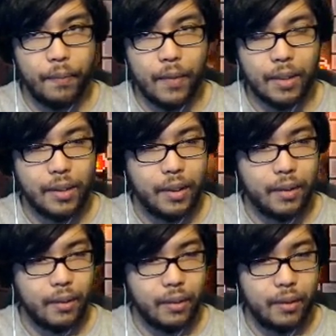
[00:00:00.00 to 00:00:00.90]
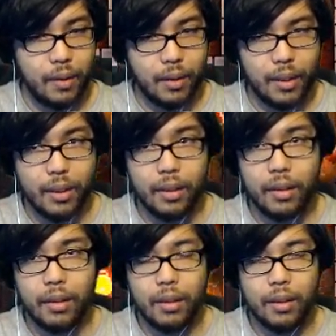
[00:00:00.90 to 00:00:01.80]
That's it. Nothing here.
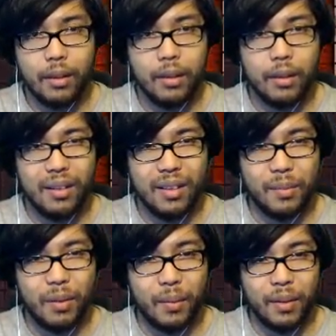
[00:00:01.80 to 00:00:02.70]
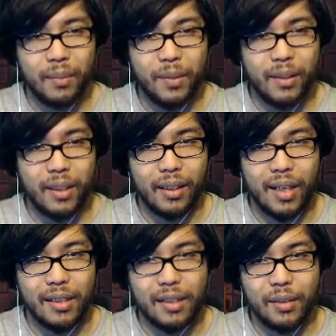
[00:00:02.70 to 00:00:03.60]
Probably gonna be like
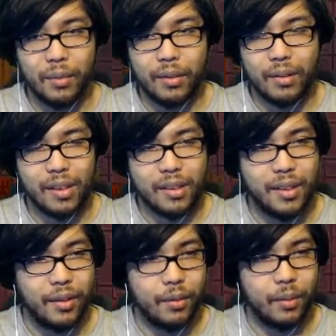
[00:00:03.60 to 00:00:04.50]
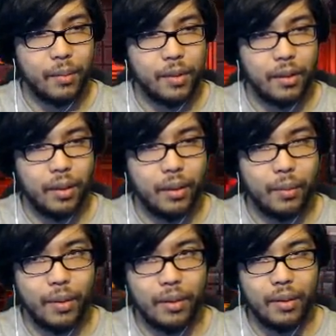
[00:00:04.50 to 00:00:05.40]
Isaac where there's like secret rooms you can go to,
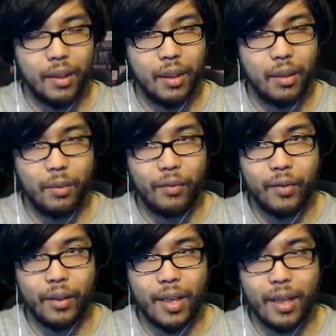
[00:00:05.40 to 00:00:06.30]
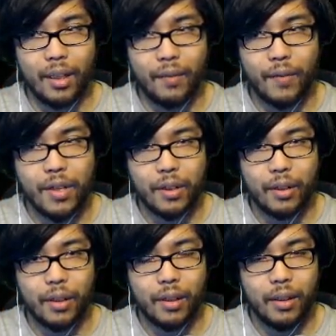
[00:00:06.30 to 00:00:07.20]
but yeah, we'll figure that out
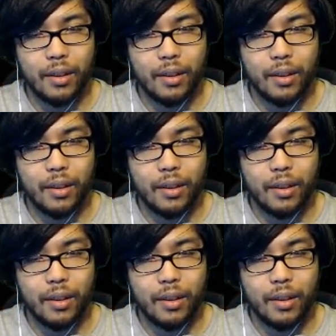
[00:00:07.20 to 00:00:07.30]
eventually.